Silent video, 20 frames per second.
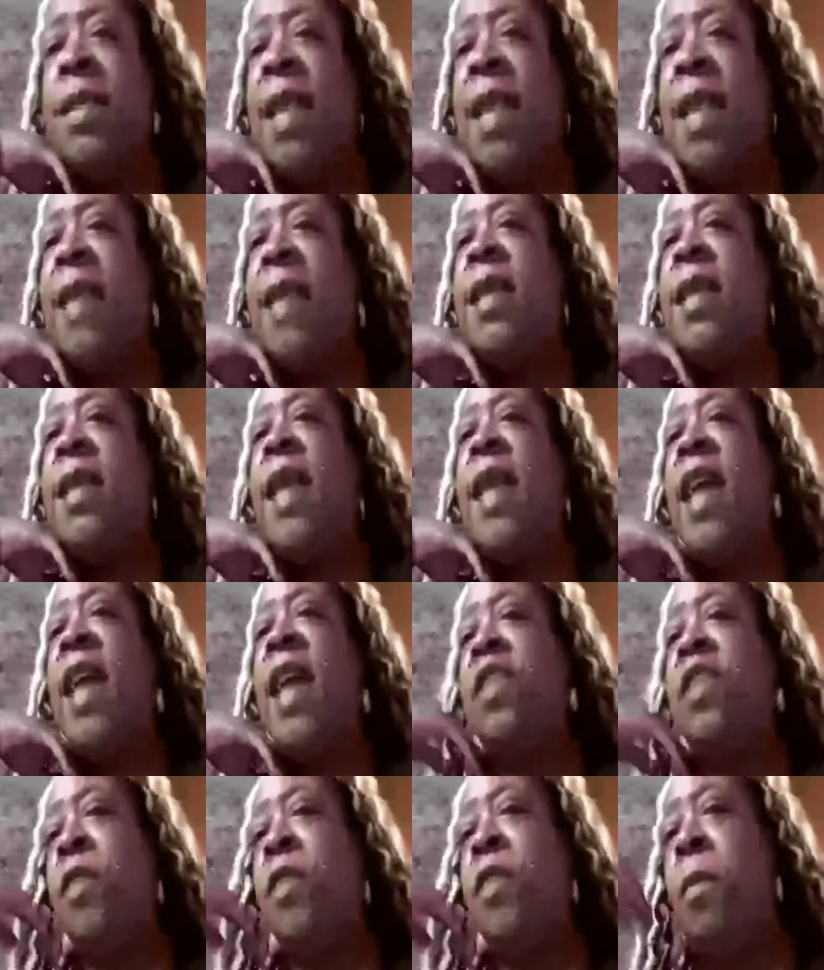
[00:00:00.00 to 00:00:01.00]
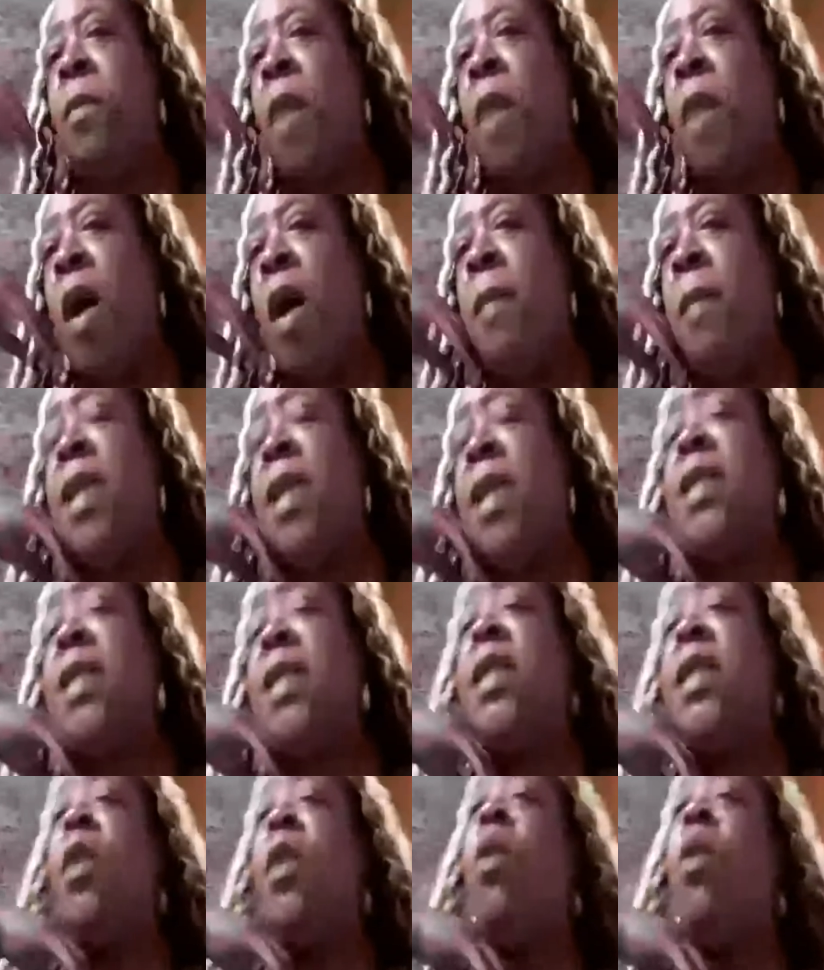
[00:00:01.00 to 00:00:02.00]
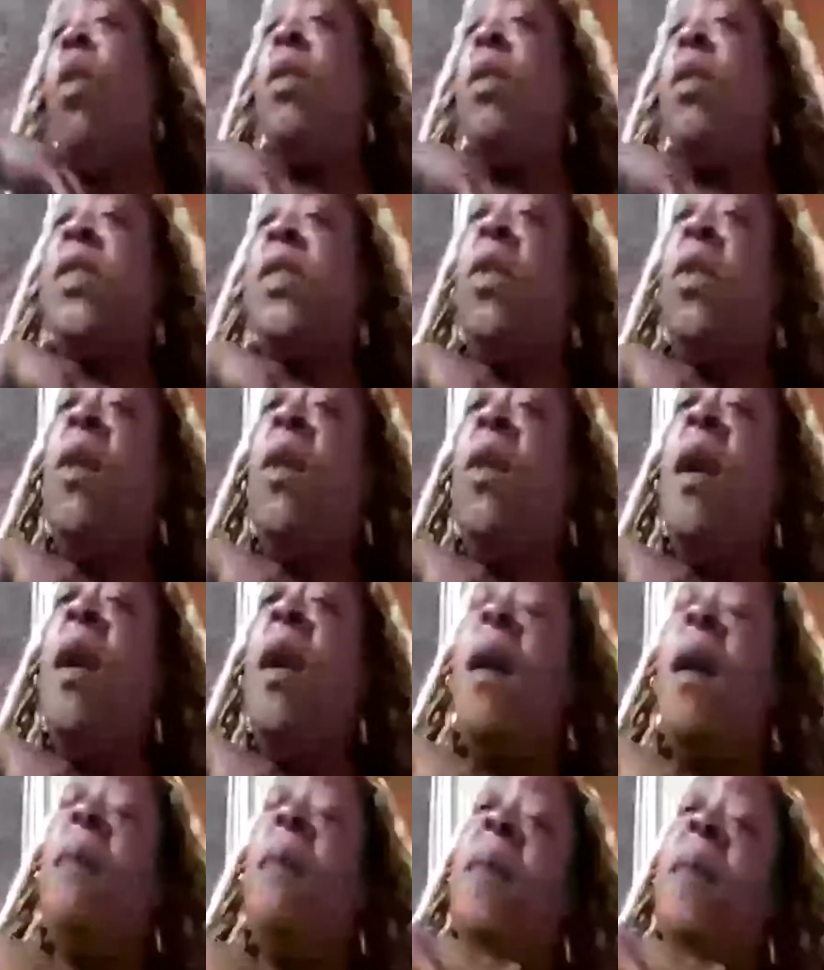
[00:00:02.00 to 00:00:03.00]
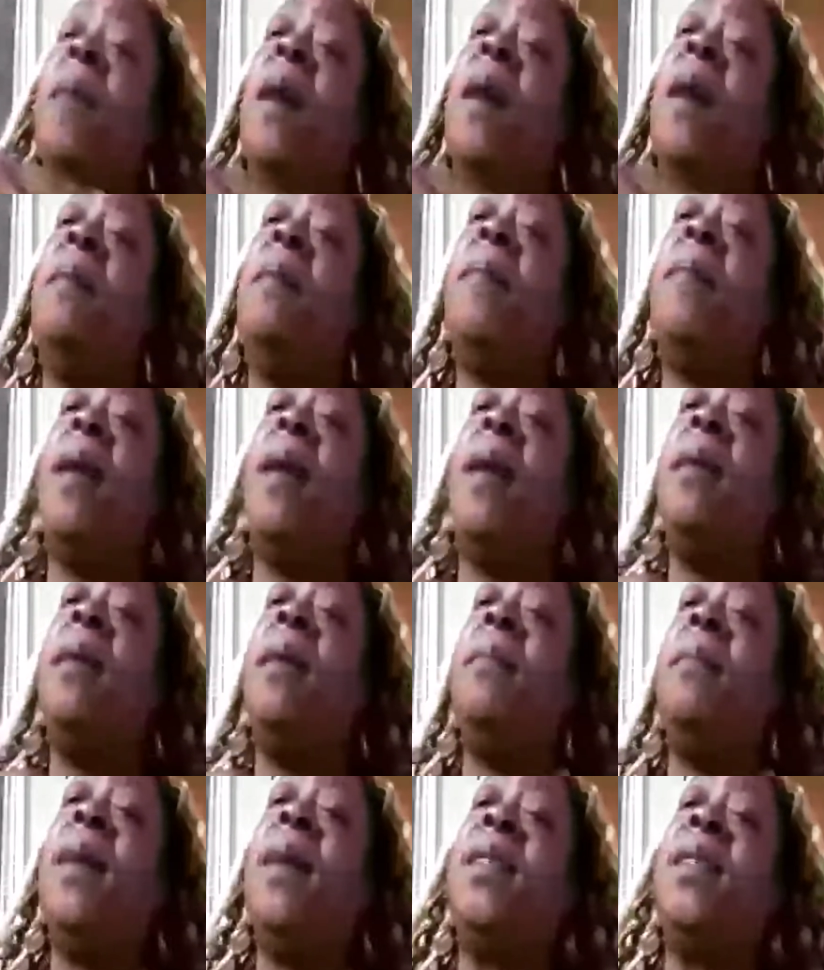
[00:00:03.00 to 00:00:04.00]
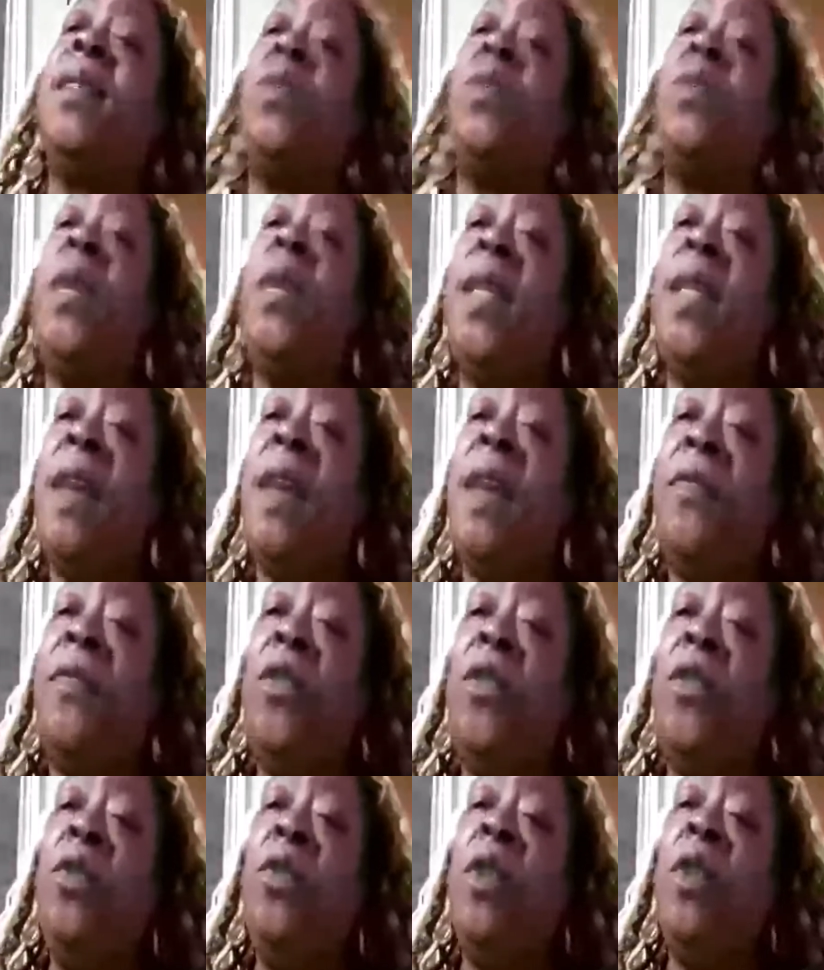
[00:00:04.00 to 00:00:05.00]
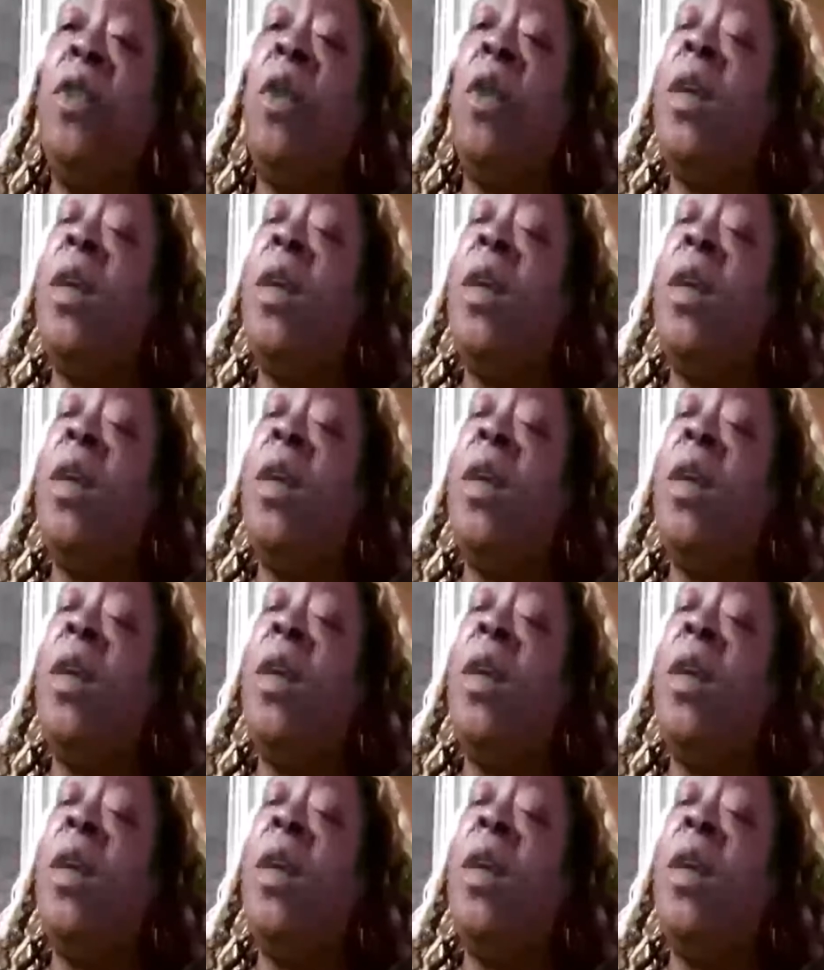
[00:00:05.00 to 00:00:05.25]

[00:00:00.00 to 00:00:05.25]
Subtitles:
like the national bombings, and also my sweet nephew.